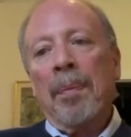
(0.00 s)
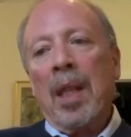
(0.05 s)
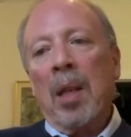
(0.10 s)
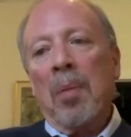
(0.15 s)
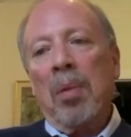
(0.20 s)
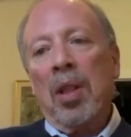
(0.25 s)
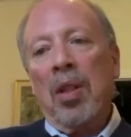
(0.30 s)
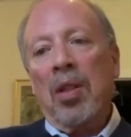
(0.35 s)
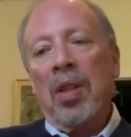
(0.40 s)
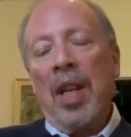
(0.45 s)

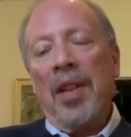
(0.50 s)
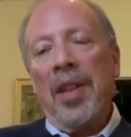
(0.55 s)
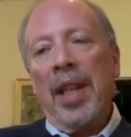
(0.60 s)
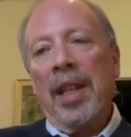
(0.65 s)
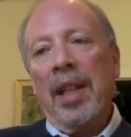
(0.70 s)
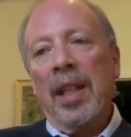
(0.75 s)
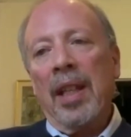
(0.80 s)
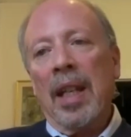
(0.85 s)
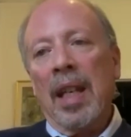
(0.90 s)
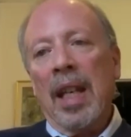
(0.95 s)
because I
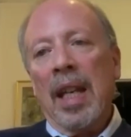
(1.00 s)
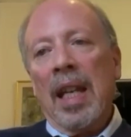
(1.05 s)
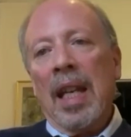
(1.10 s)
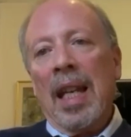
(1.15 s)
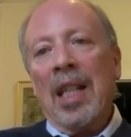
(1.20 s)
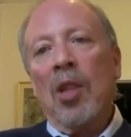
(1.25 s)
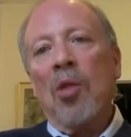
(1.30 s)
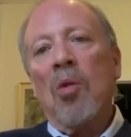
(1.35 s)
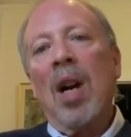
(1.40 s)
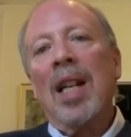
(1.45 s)
think
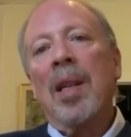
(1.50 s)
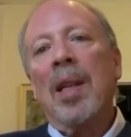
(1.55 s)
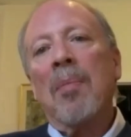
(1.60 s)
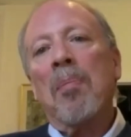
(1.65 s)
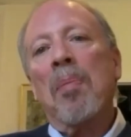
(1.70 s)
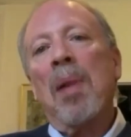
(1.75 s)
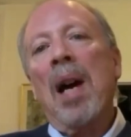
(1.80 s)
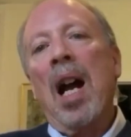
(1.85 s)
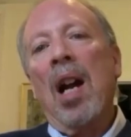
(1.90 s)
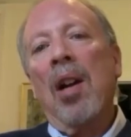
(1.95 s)
it's quite
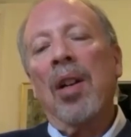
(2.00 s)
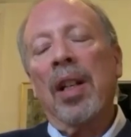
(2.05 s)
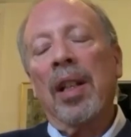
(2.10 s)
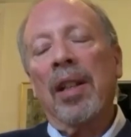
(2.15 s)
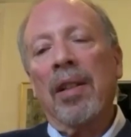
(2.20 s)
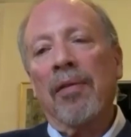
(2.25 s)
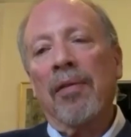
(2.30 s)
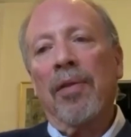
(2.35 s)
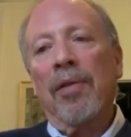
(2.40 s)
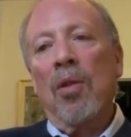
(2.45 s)

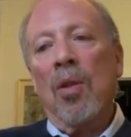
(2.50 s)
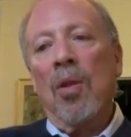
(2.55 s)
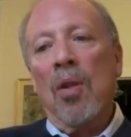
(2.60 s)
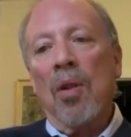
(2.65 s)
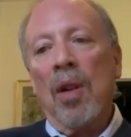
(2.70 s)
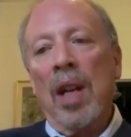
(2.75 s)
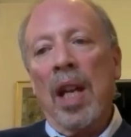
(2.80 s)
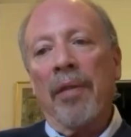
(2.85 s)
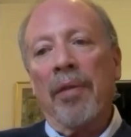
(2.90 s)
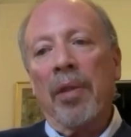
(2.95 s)
empowering
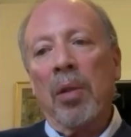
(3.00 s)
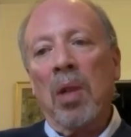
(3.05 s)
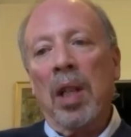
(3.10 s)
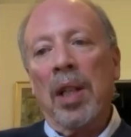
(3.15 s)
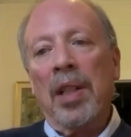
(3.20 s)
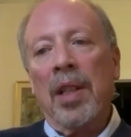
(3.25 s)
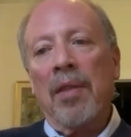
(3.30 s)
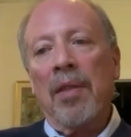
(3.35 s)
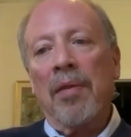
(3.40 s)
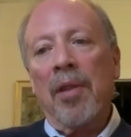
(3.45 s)
for everyone
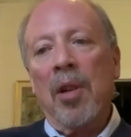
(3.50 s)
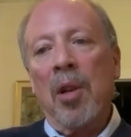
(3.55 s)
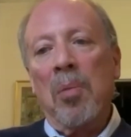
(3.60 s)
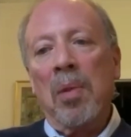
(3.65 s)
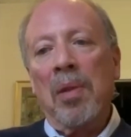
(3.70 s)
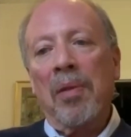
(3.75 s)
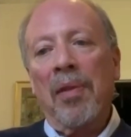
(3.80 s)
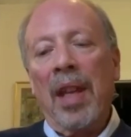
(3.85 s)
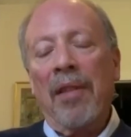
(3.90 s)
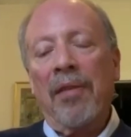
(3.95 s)
in the firm
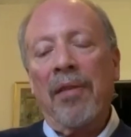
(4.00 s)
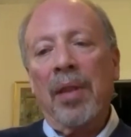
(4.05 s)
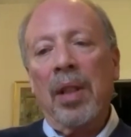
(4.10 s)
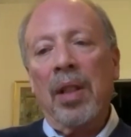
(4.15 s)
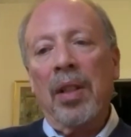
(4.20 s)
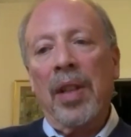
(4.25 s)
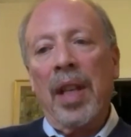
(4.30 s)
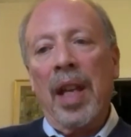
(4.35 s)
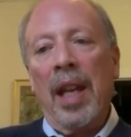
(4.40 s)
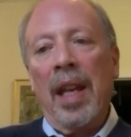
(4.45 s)
if they
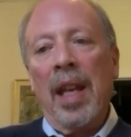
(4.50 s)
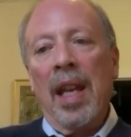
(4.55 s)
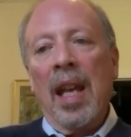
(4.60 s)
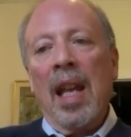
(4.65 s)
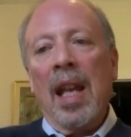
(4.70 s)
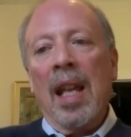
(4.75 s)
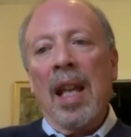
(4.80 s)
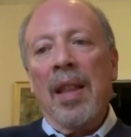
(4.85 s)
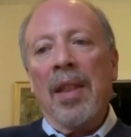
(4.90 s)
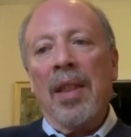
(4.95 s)
feel they
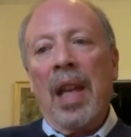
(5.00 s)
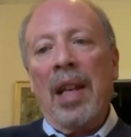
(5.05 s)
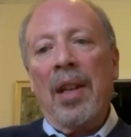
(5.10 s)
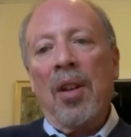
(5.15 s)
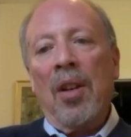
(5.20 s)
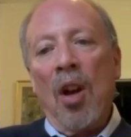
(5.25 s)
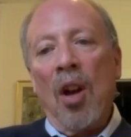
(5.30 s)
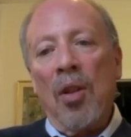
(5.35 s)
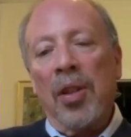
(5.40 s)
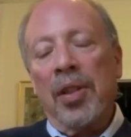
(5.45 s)

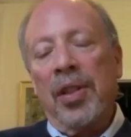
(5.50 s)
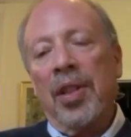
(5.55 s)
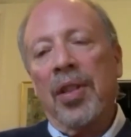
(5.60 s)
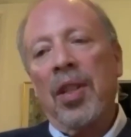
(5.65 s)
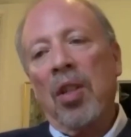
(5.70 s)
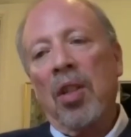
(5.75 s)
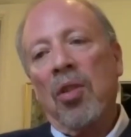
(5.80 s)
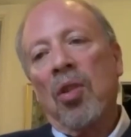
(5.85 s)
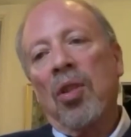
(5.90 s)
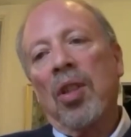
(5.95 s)
know the
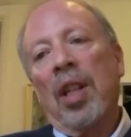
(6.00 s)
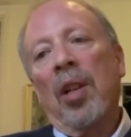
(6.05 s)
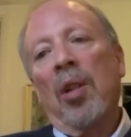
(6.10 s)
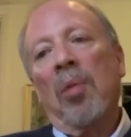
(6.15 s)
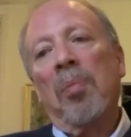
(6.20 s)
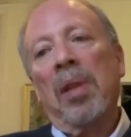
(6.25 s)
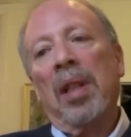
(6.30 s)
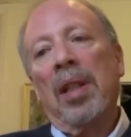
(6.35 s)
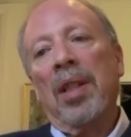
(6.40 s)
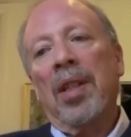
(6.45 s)
decisions that are
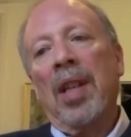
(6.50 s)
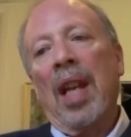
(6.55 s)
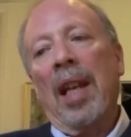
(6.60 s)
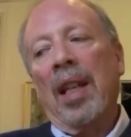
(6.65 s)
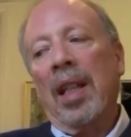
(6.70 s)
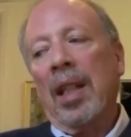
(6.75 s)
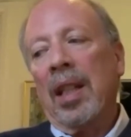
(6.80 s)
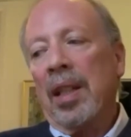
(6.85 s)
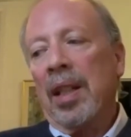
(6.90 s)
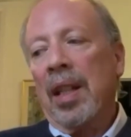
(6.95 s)
being
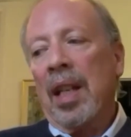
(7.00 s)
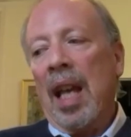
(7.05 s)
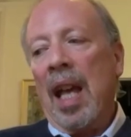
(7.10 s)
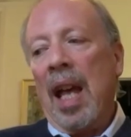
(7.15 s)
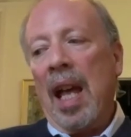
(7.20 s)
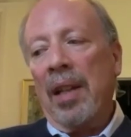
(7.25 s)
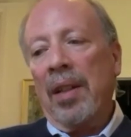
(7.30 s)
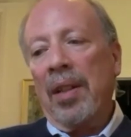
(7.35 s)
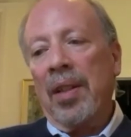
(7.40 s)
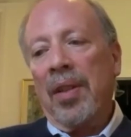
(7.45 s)
taken
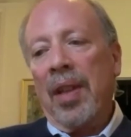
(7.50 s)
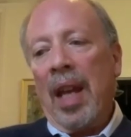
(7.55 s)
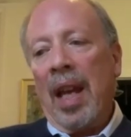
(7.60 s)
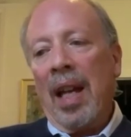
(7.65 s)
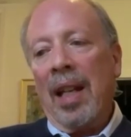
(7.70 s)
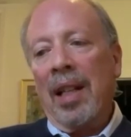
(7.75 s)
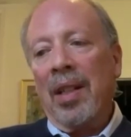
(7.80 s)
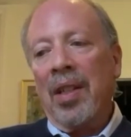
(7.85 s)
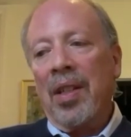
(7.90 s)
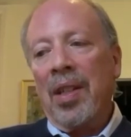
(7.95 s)
and they
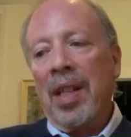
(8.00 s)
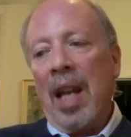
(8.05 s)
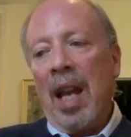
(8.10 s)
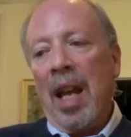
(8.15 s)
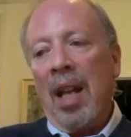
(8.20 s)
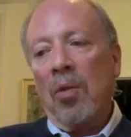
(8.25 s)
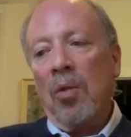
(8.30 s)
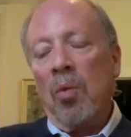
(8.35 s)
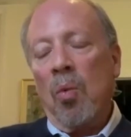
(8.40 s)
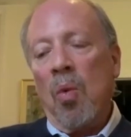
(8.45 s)

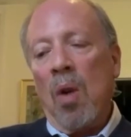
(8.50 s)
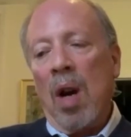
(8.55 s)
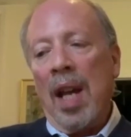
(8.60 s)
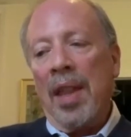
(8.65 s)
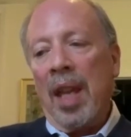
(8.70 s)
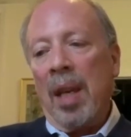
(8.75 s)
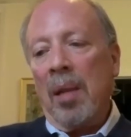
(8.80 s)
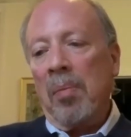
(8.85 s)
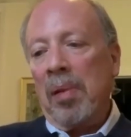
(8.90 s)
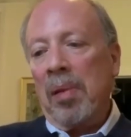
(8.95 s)
understand why
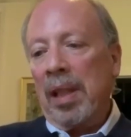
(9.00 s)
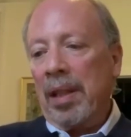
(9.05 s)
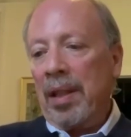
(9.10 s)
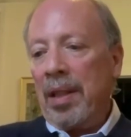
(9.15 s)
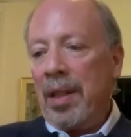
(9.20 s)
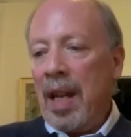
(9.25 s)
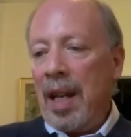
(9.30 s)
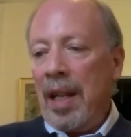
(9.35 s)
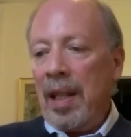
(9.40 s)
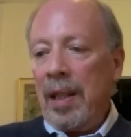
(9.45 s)
they're being
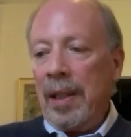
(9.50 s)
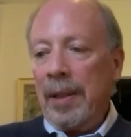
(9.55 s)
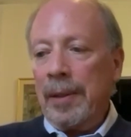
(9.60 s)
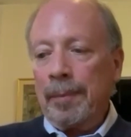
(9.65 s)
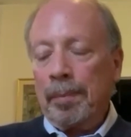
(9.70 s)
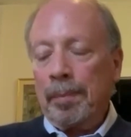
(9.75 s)
taken.